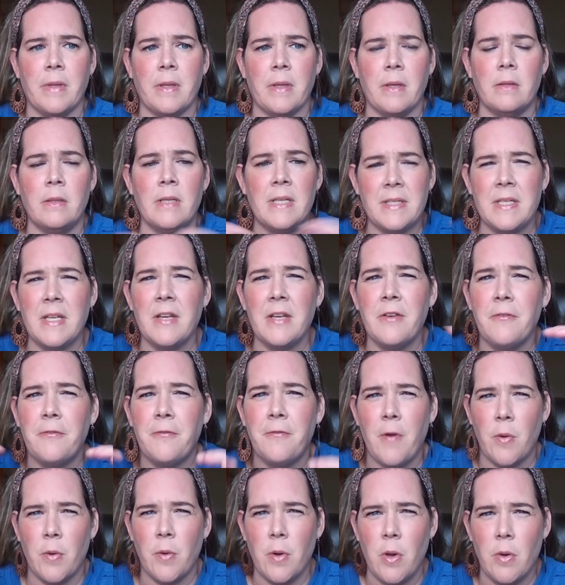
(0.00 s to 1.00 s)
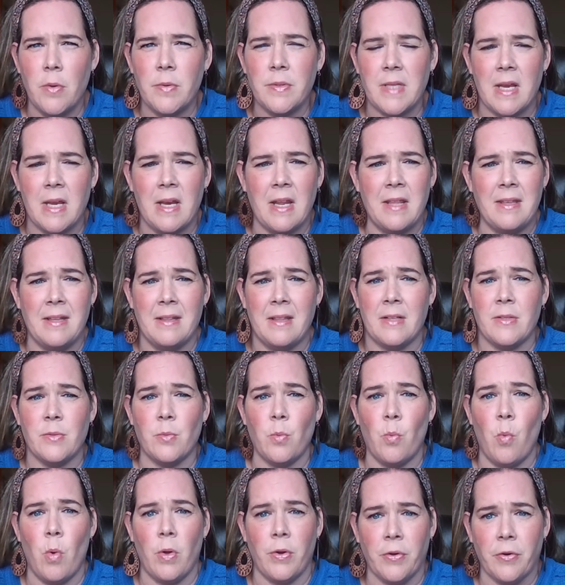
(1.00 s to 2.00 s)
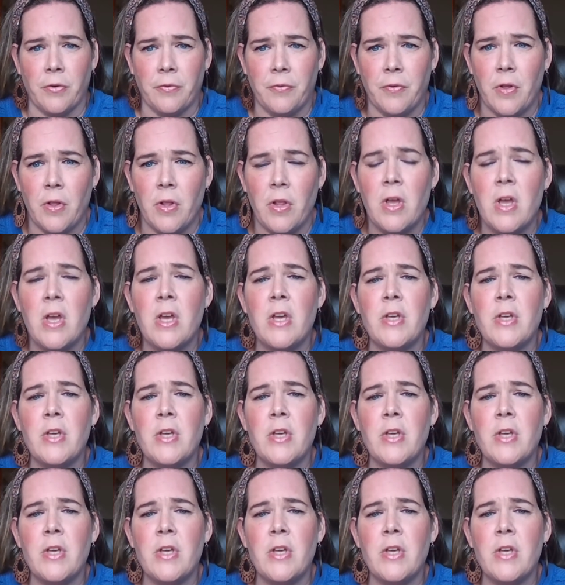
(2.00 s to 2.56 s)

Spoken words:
listing photos, and I think that's wonderful.